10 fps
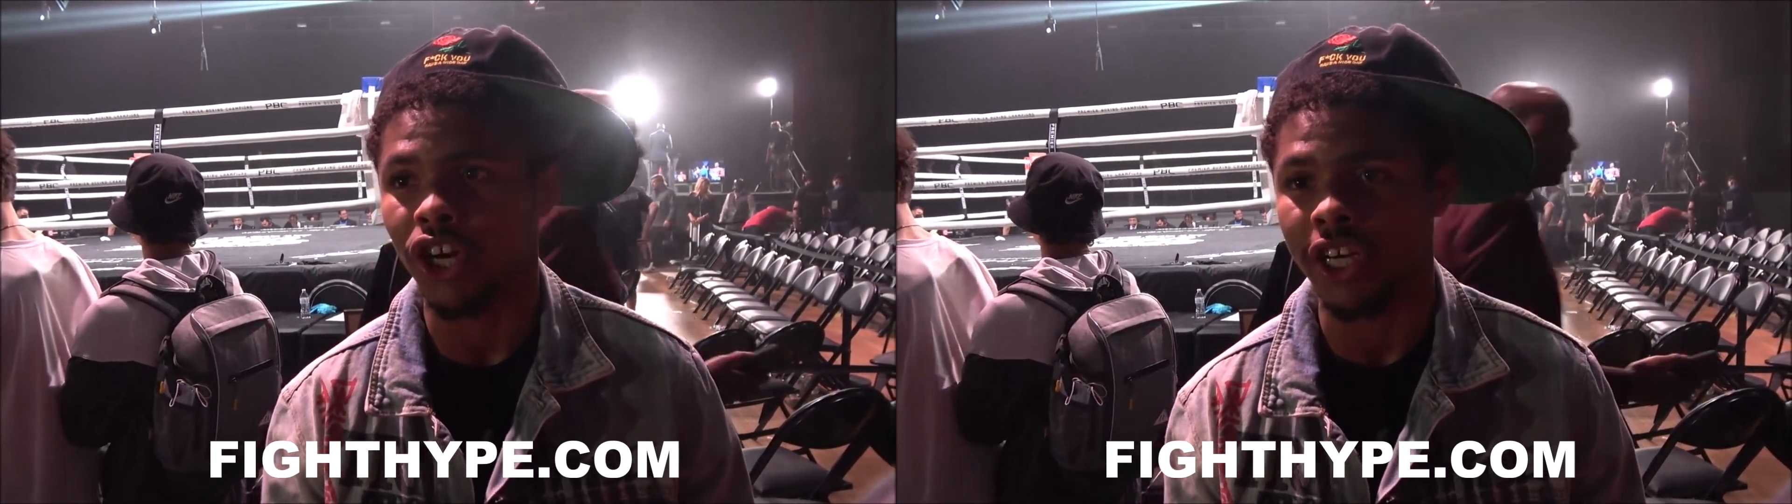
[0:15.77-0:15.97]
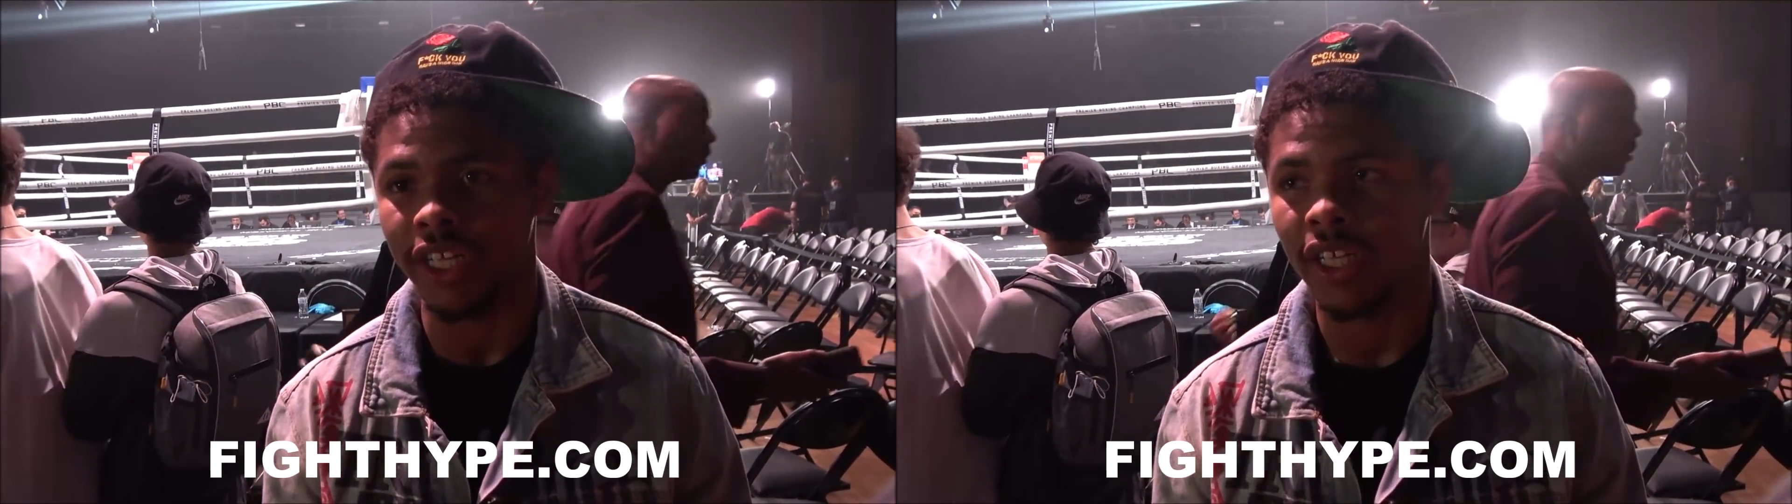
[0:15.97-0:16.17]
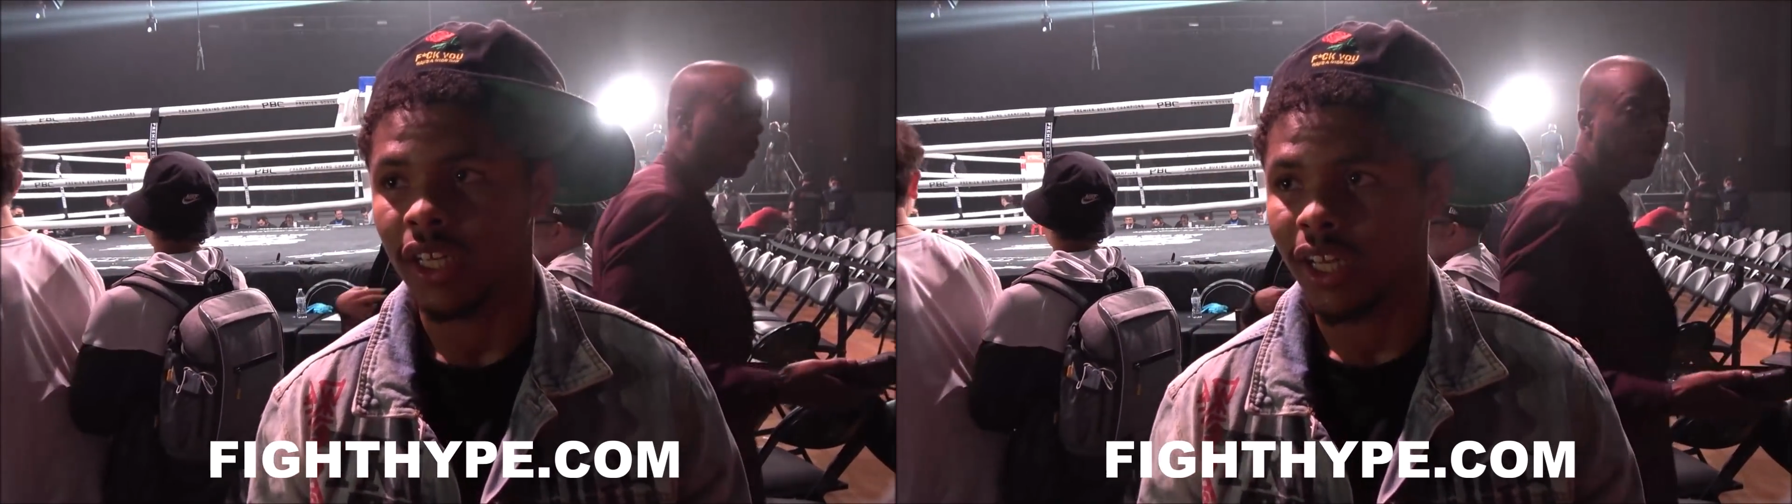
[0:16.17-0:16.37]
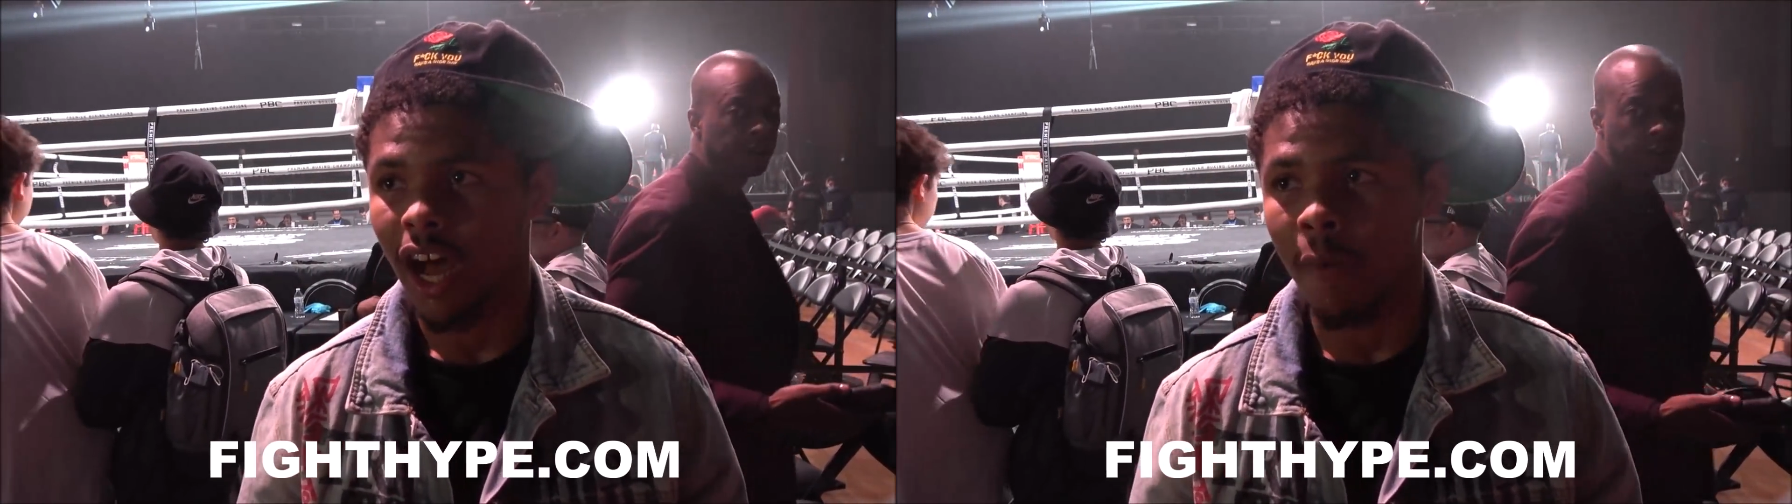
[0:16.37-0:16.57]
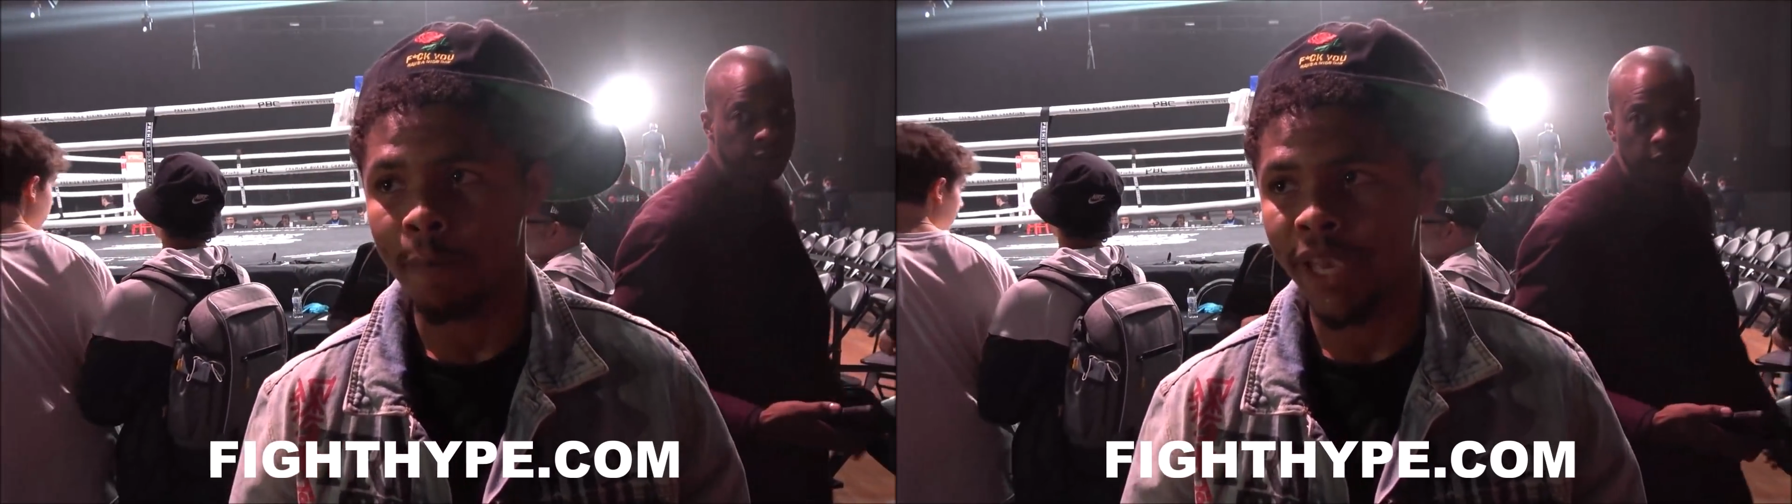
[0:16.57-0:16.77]
thirty.
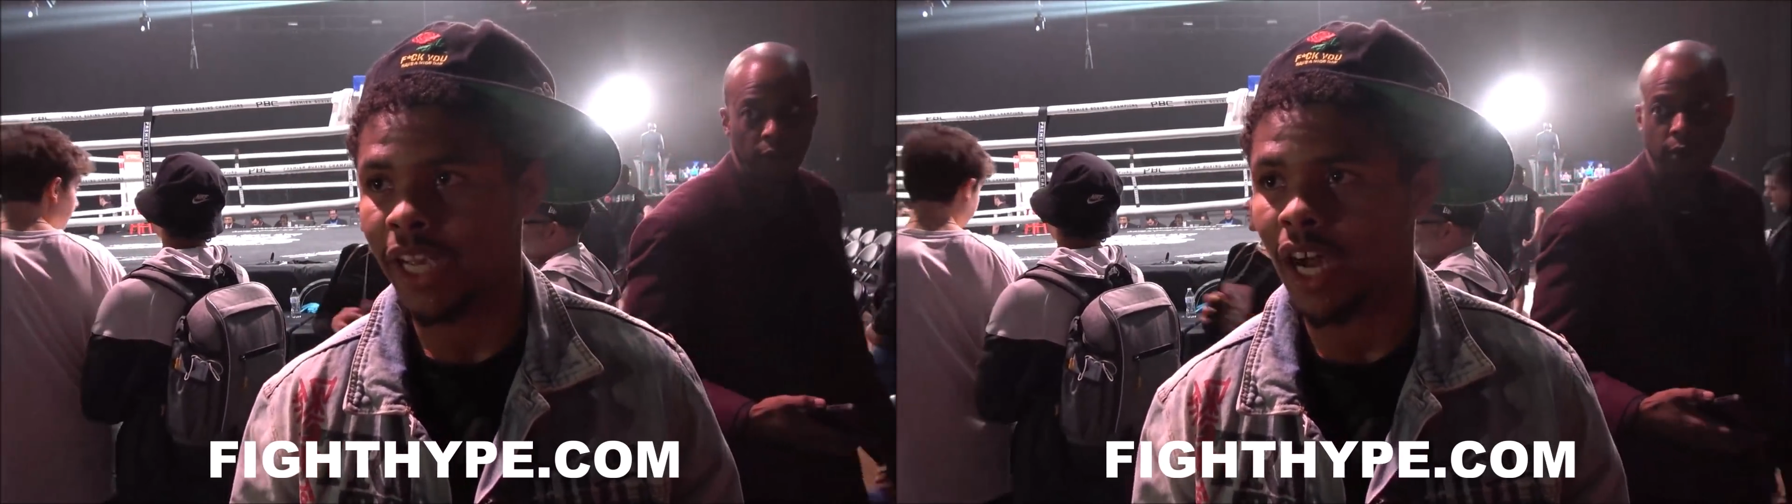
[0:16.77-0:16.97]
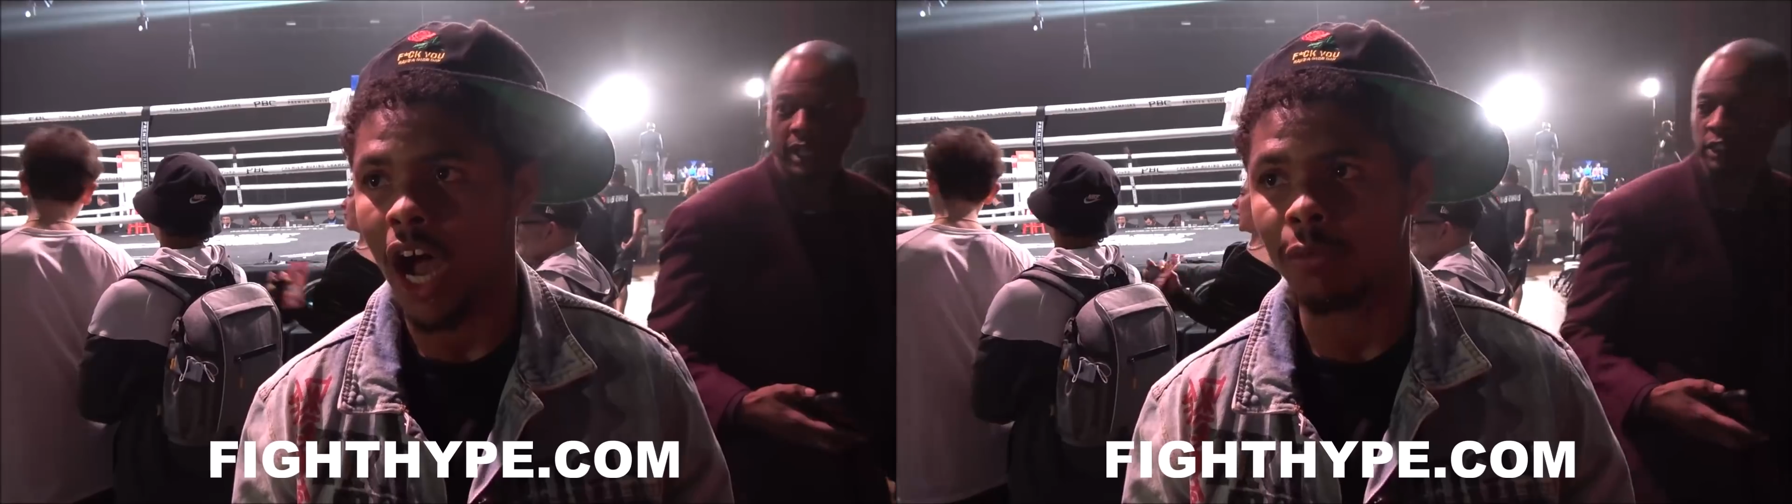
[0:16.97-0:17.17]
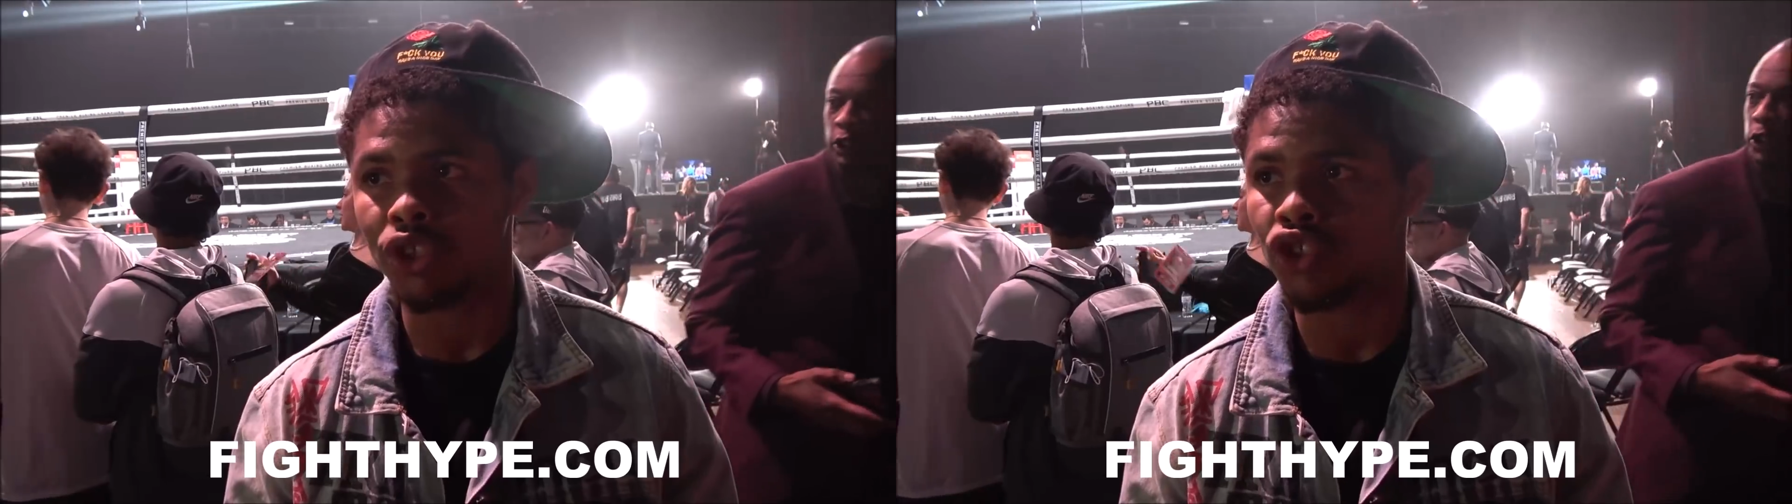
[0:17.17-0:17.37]
I'm bigger, I'm